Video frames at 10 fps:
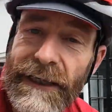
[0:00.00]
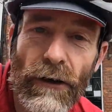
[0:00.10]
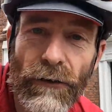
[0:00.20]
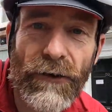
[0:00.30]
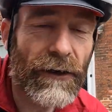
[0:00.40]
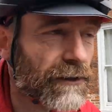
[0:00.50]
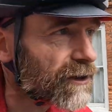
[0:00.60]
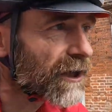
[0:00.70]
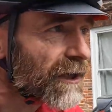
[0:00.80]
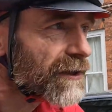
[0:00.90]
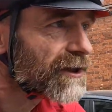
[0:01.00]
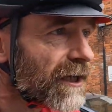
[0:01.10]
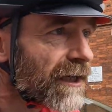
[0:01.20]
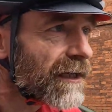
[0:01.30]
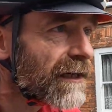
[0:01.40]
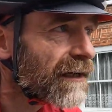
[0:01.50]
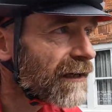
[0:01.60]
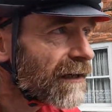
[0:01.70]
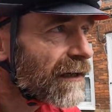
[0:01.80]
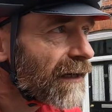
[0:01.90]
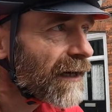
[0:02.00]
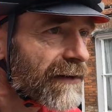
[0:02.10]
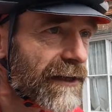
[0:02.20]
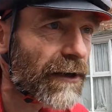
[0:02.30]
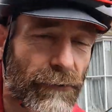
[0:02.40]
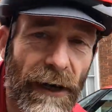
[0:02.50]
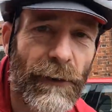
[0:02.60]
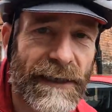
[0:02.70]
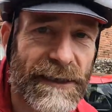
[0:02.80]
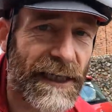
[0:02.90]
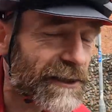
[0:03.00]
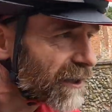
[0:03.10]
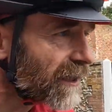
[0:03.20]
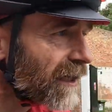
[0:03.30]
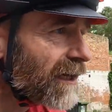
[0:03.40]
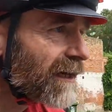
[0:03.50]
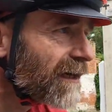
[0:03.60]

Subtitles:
a Greek Orthodox church and the old railway station.